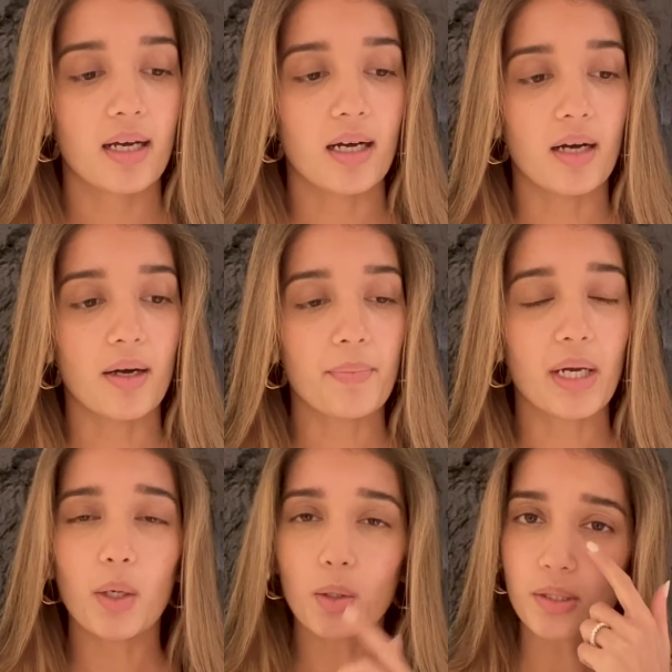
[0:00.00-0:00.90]

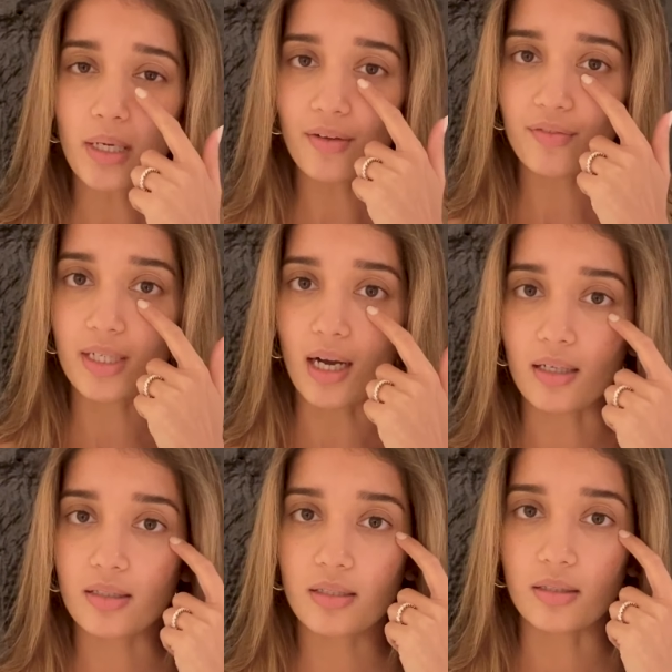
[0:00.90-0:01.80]
I also have
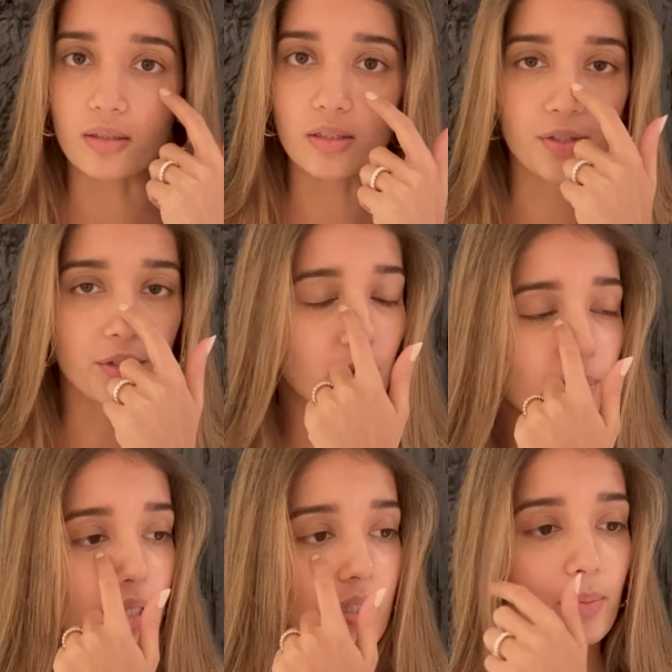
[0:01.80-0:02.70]
dark circles,
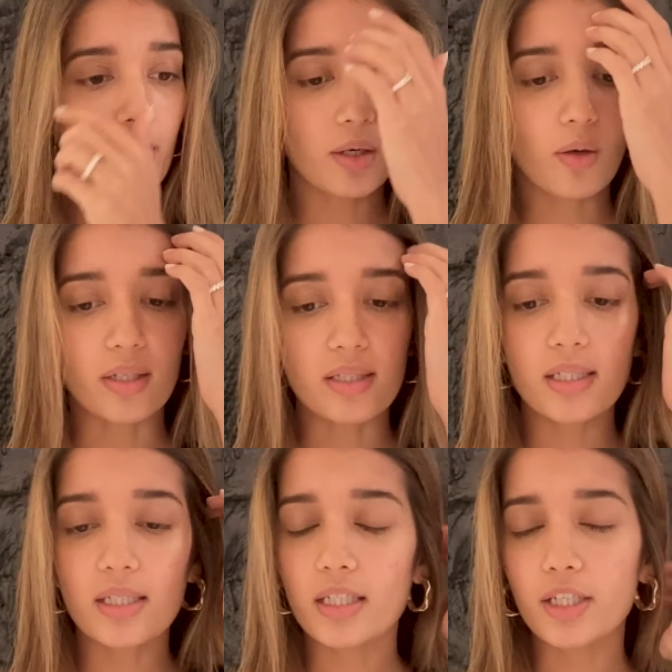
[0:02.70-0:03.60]
because we are
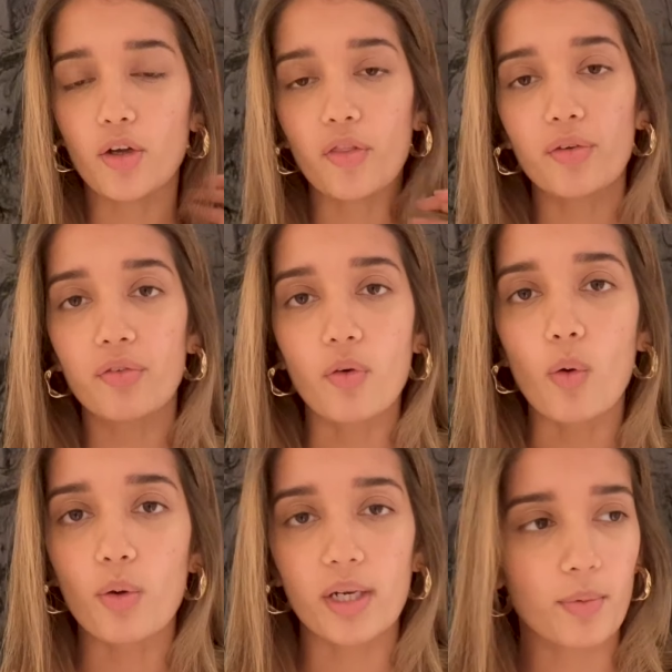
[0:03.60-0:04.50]
constantly on the
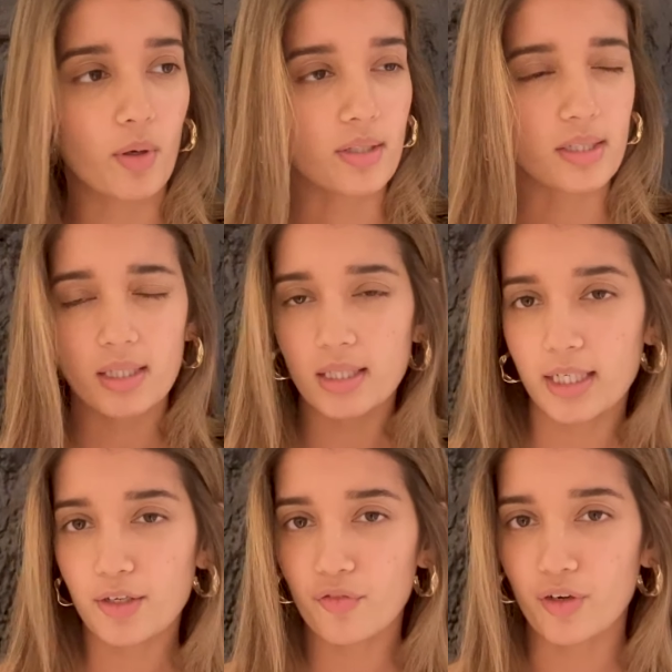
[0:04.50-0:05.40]
phone, I'm
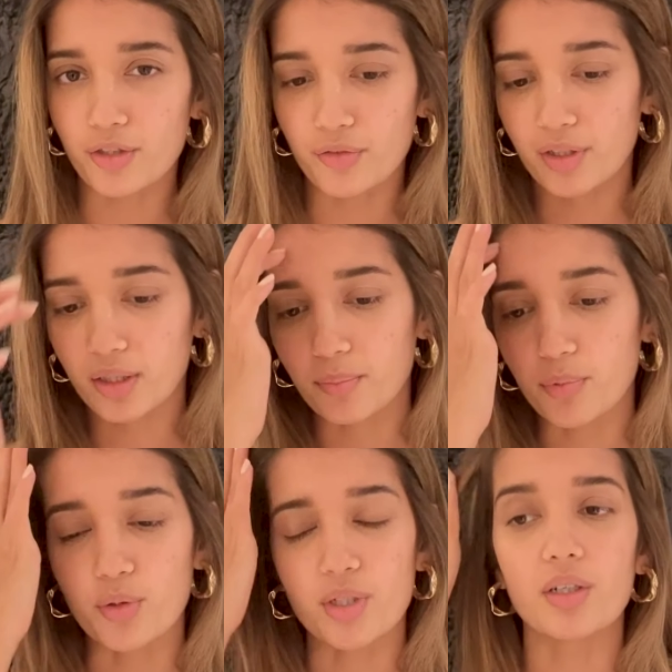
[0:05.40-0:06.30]
constantly in front of the
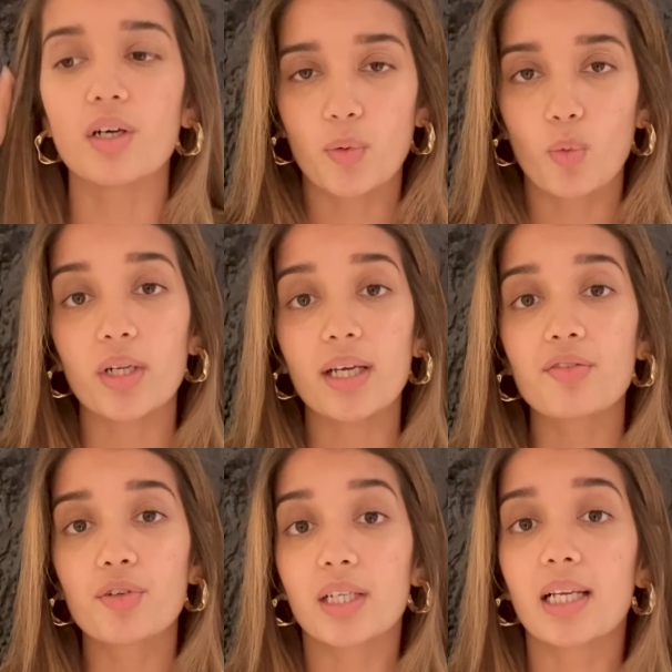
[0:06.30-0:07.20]
computer. What
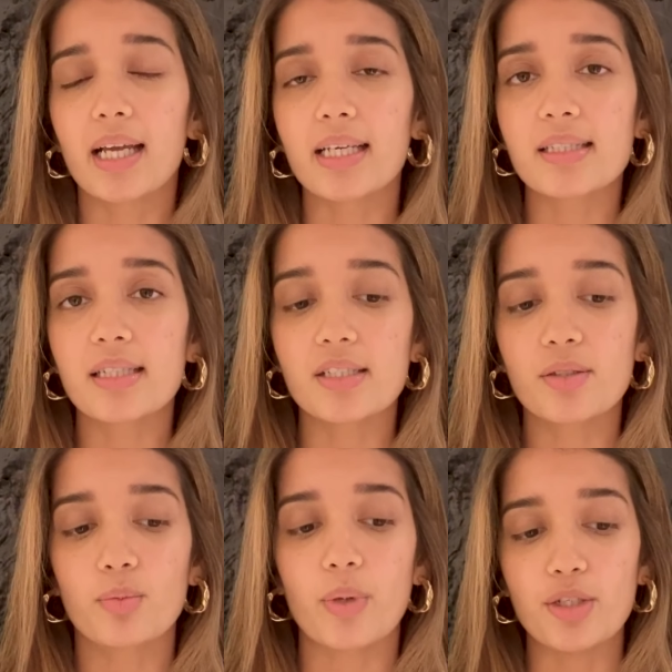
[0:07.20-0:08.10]
I've realized
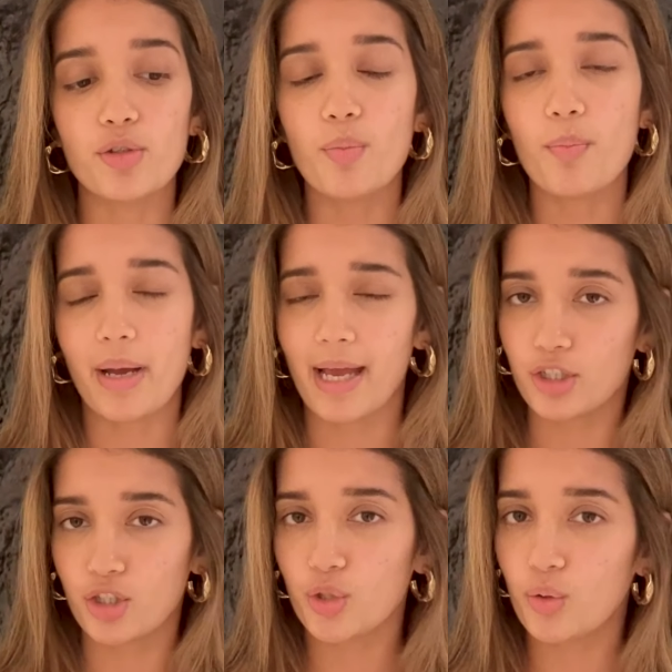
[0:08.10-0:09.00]
is when you
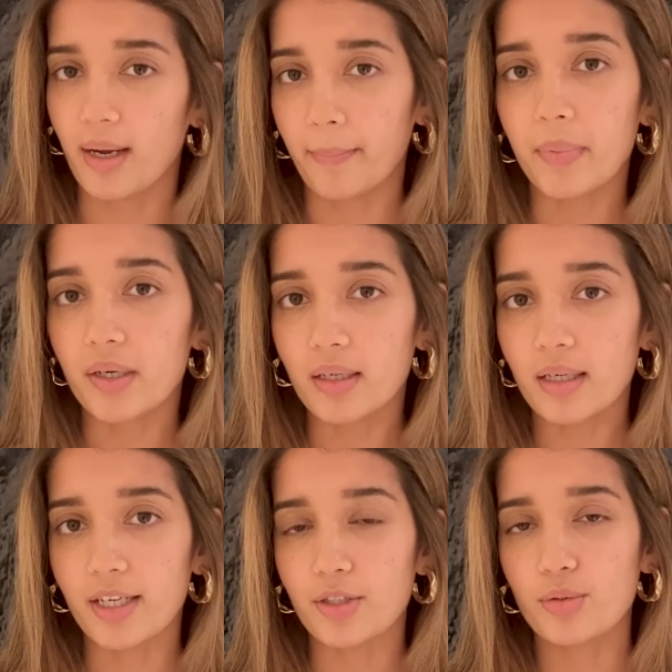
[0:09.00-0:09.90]
mash cucumber
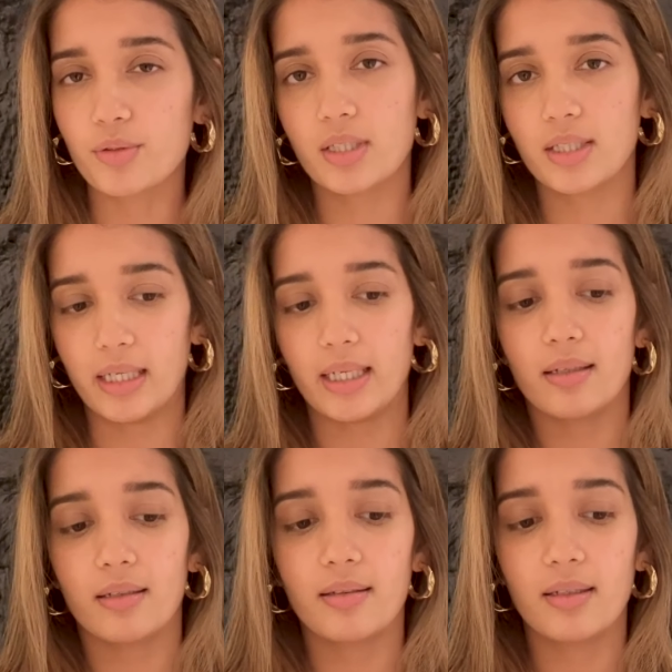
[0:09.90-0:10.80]
and you take
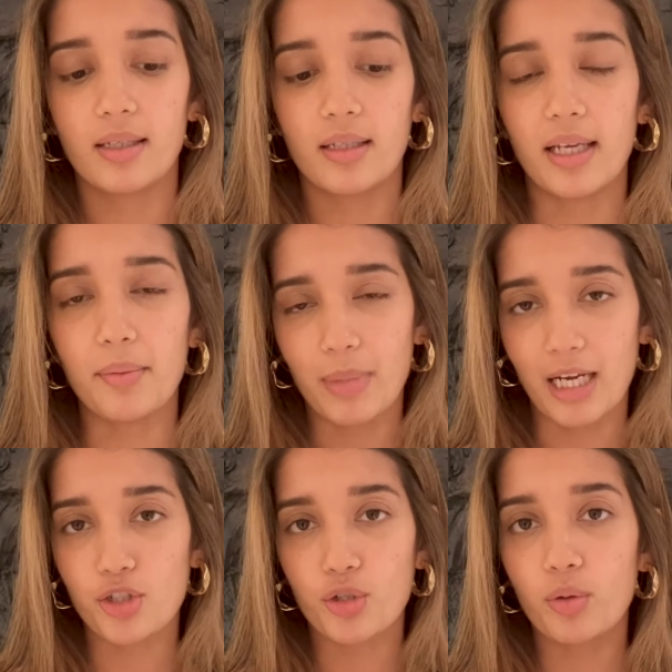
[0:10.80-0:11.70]
that
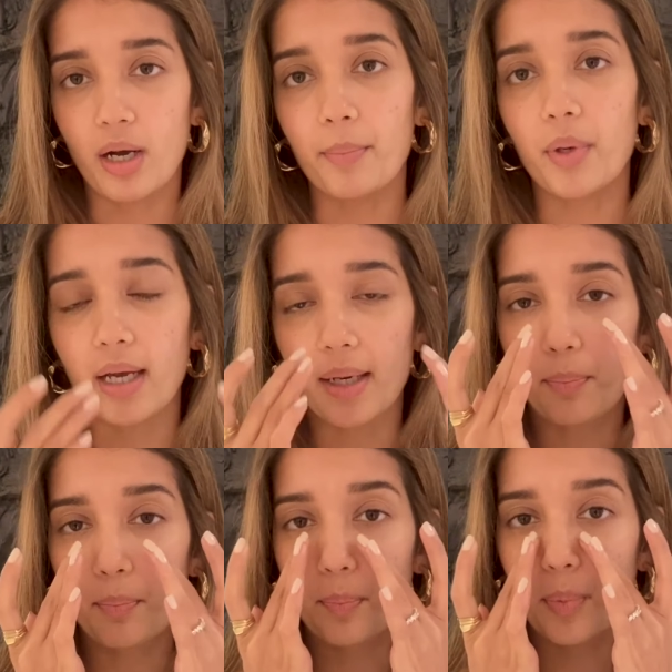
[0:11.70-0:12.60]
mashed cucumber and
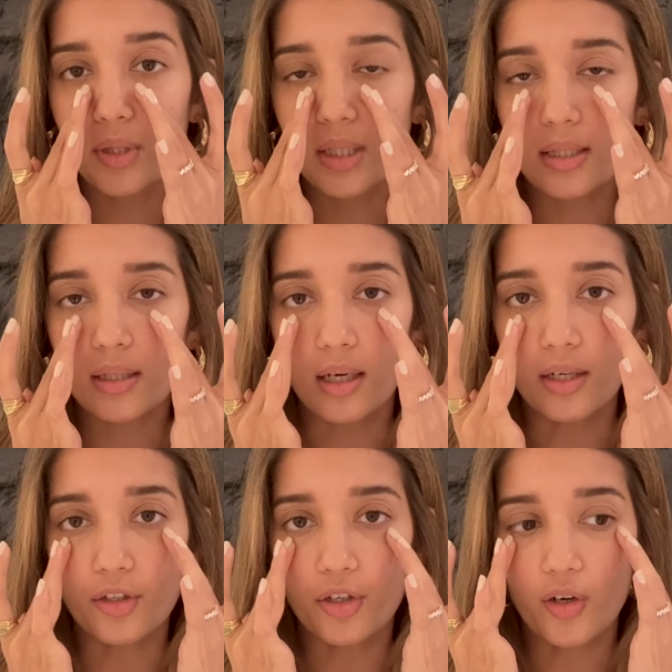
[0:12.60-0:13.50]
put it
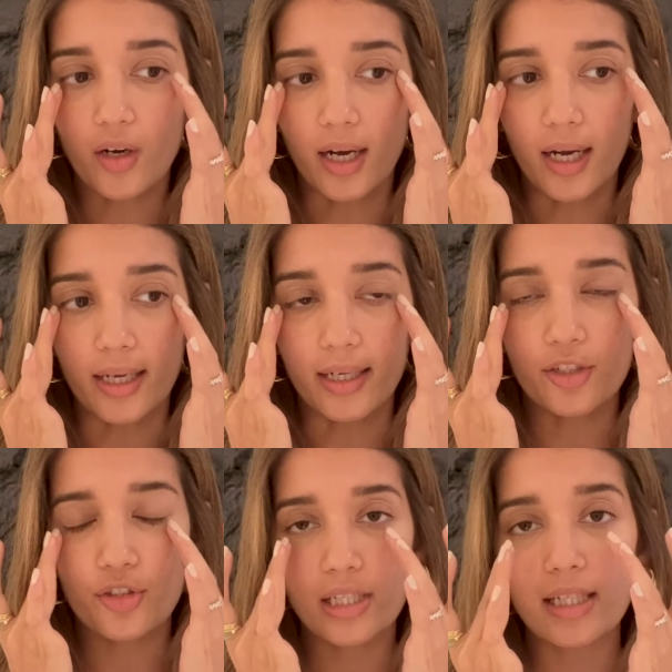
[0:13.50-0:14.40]
under your eye,
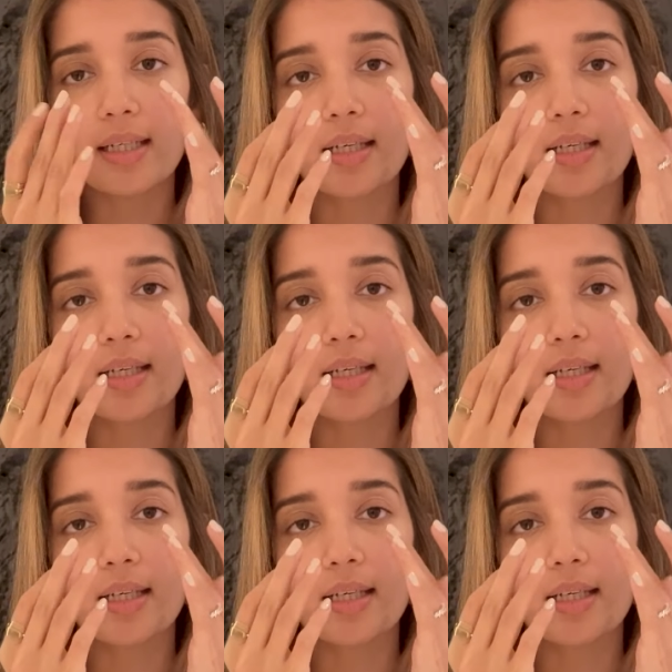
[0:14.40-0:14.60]
it really